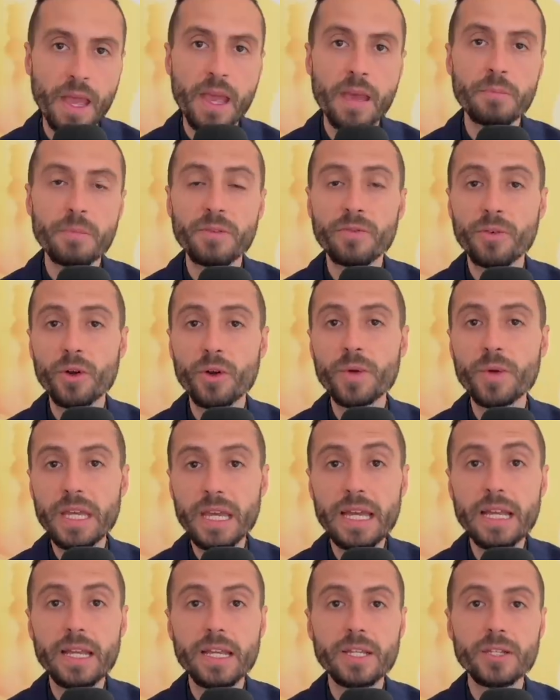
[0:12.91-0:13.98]
Before we
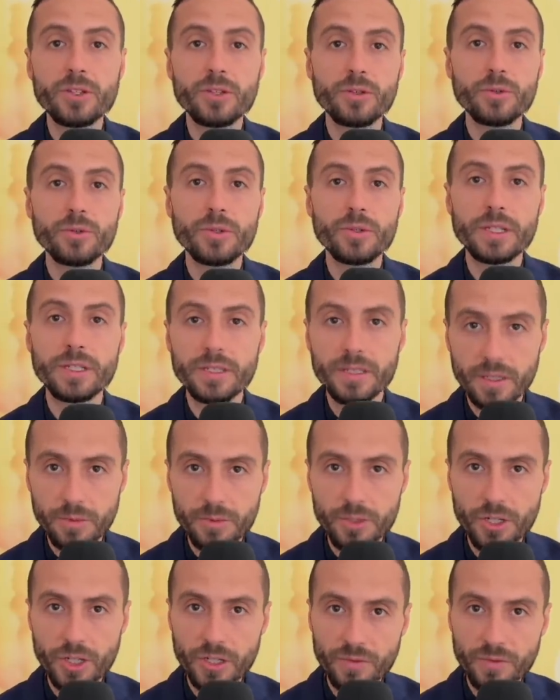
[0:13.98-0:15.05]
get into the
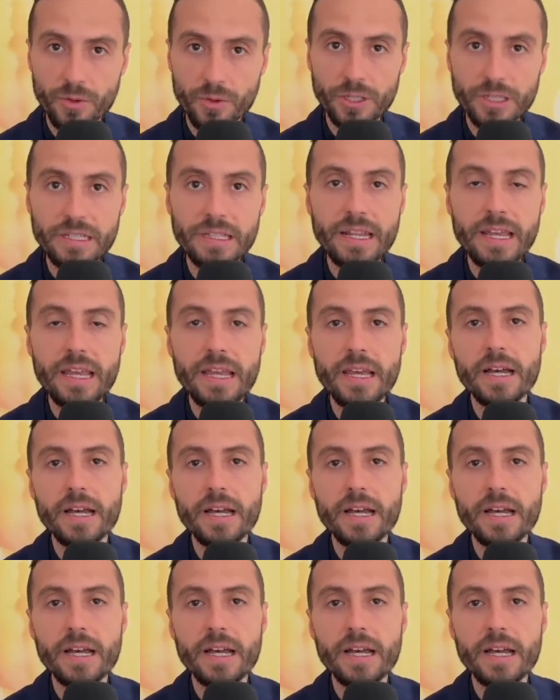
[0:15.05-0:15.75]
subject for today,